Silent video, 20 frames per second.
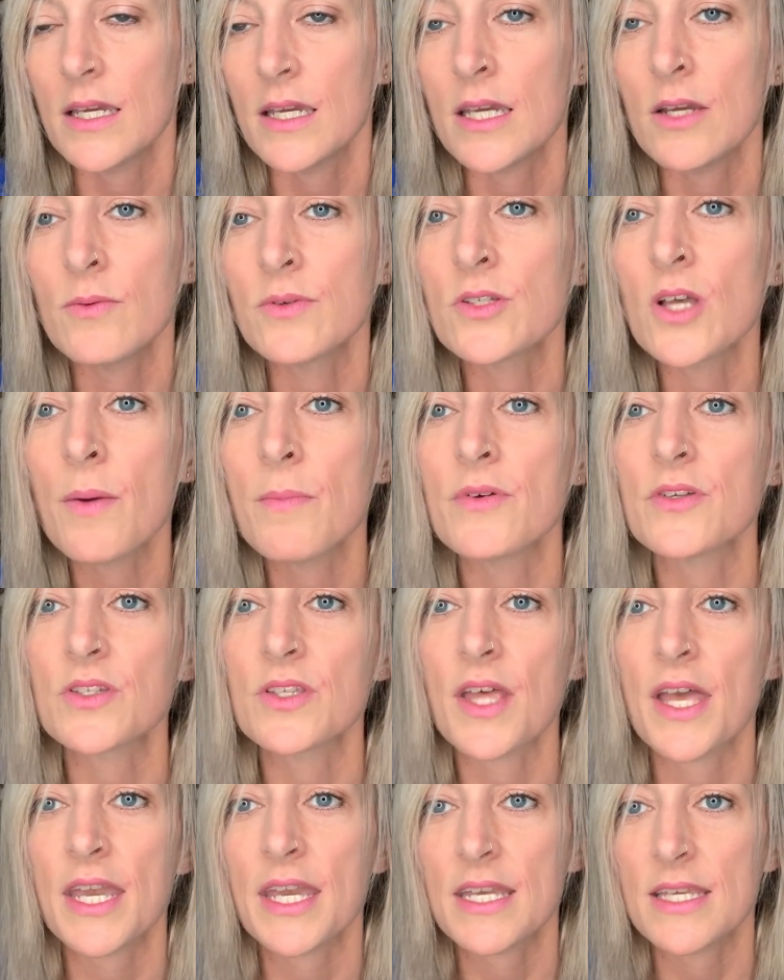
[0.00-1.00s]
It was
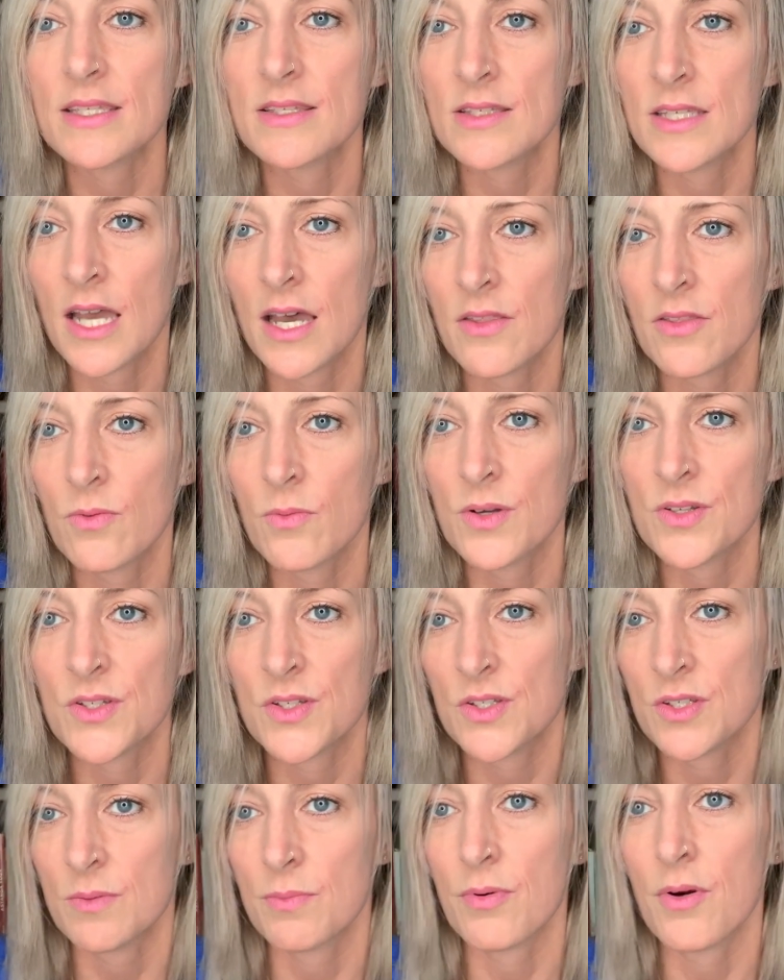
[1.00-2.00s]
almost like his death was
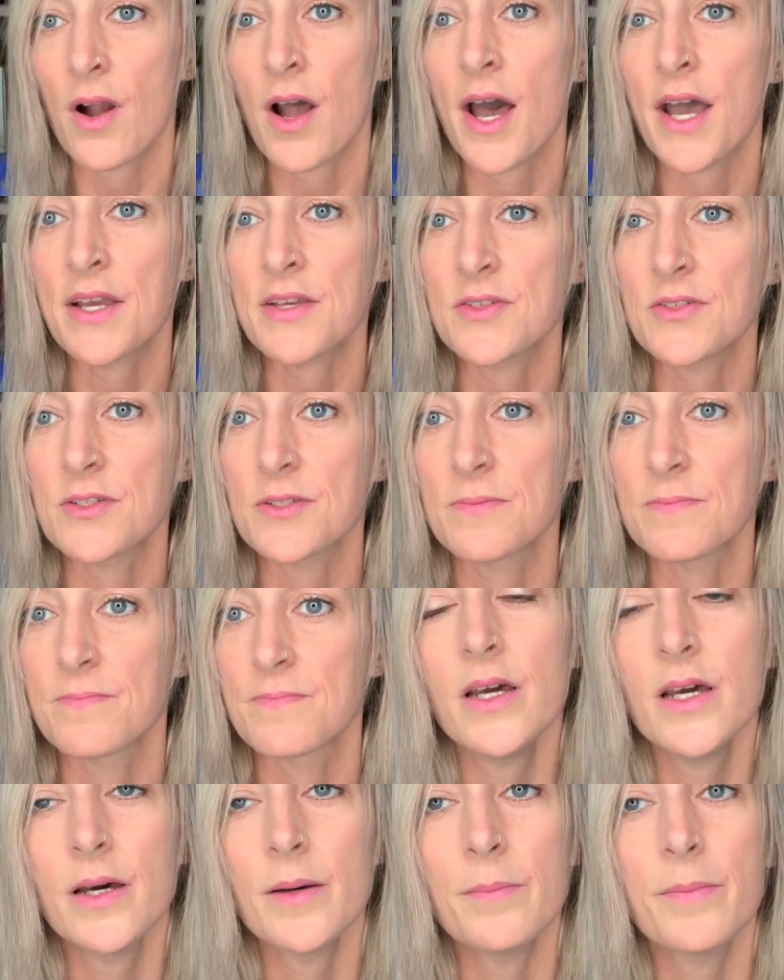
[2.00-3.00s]
a surprise.
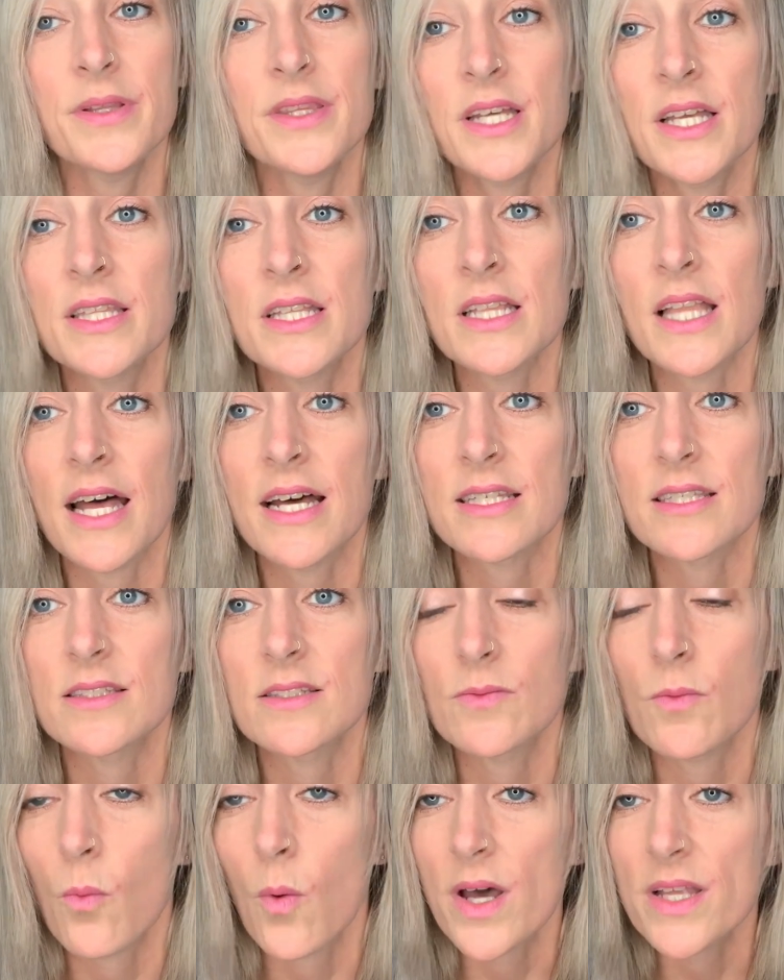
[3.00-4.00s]
But
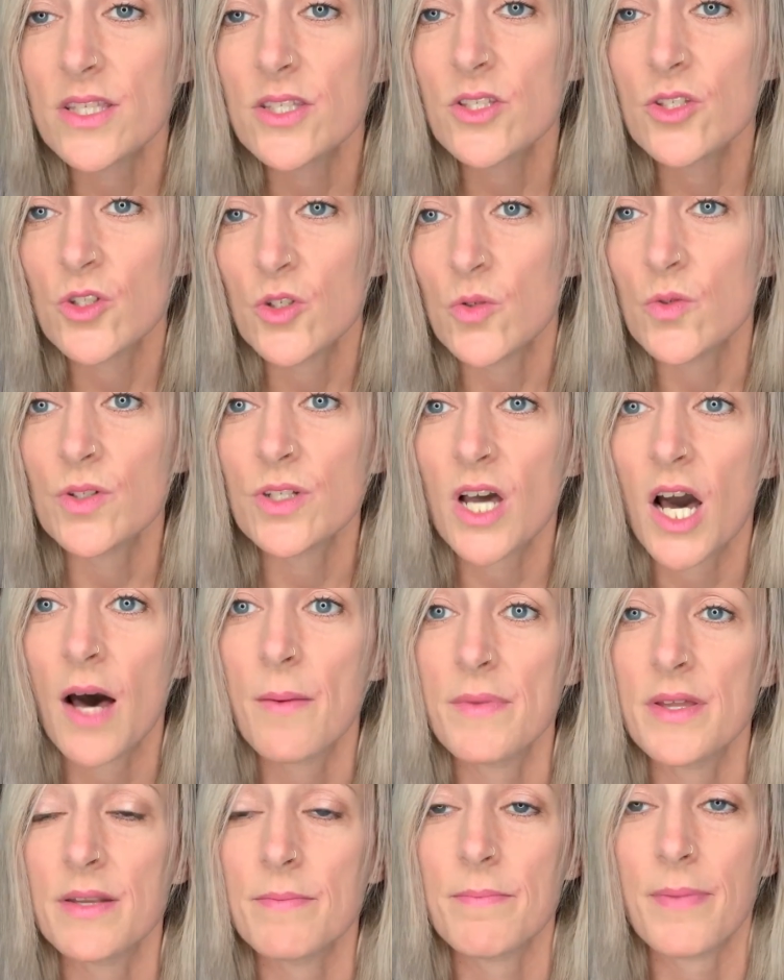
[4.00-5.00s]
nonetheless, once
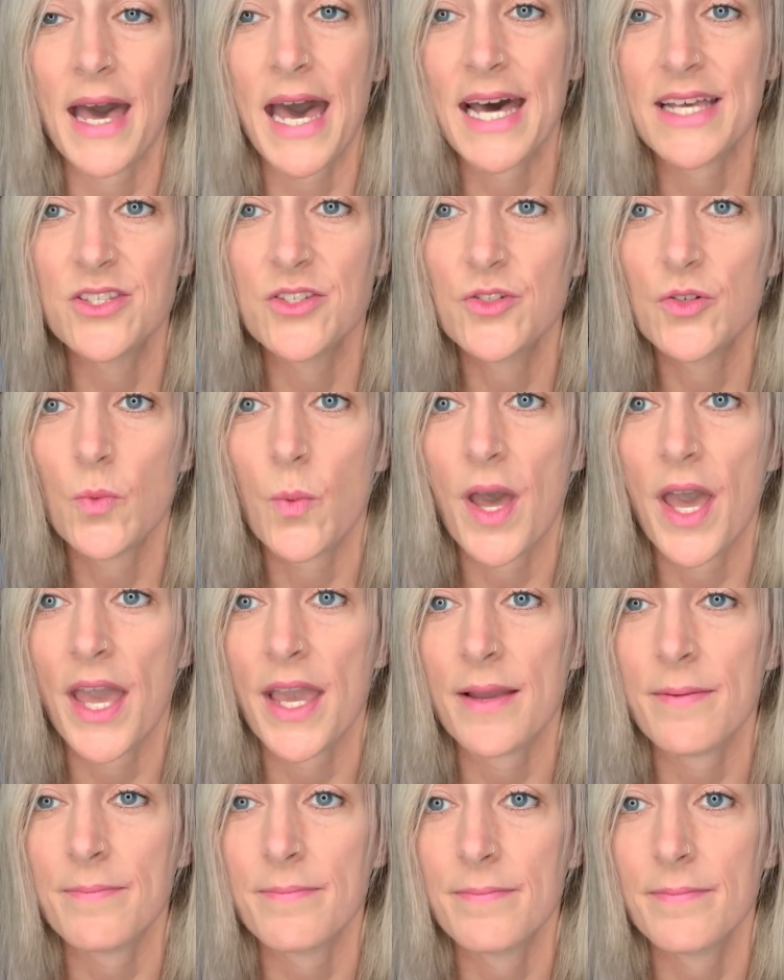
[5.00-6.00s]
Tutankhamun passed
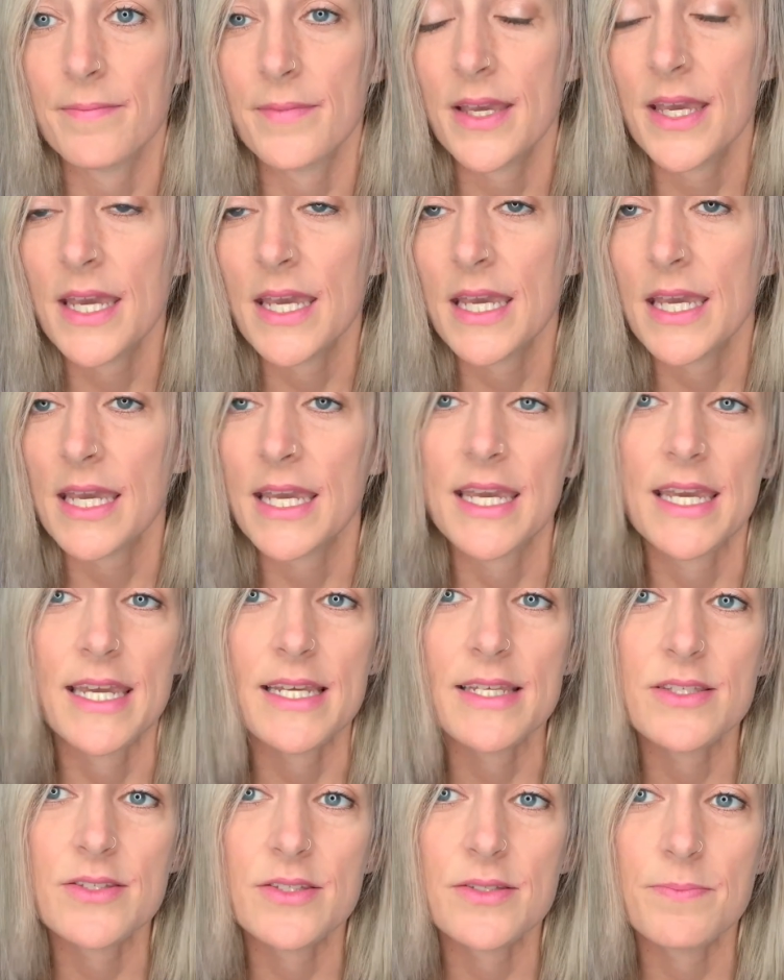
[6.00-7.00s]
away,
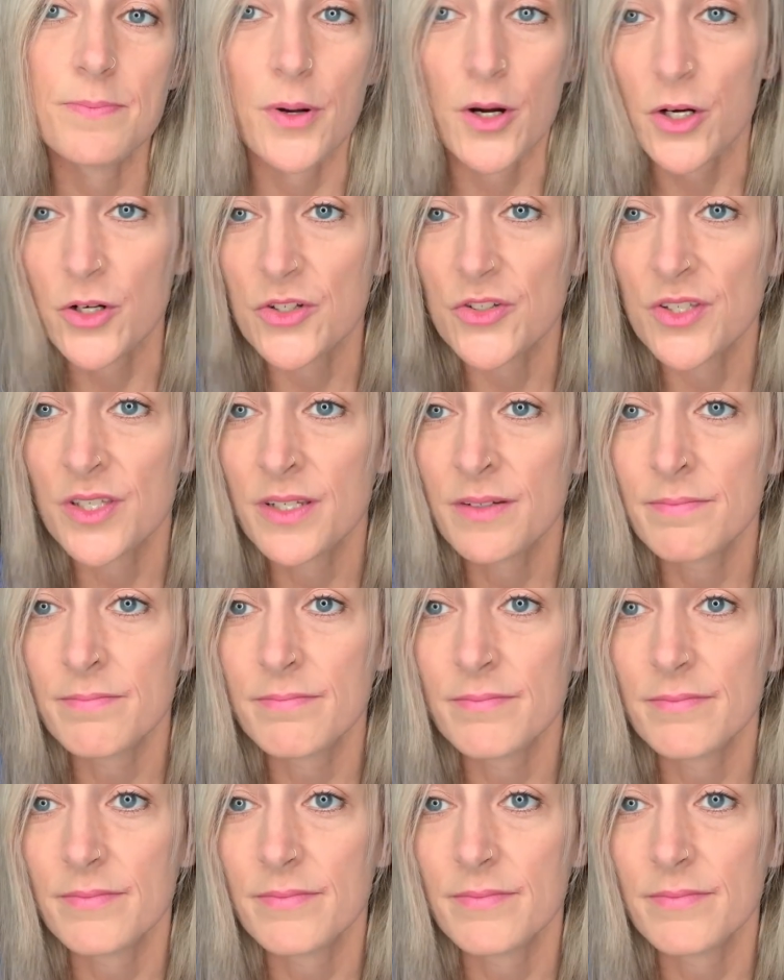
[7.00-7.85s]
his person,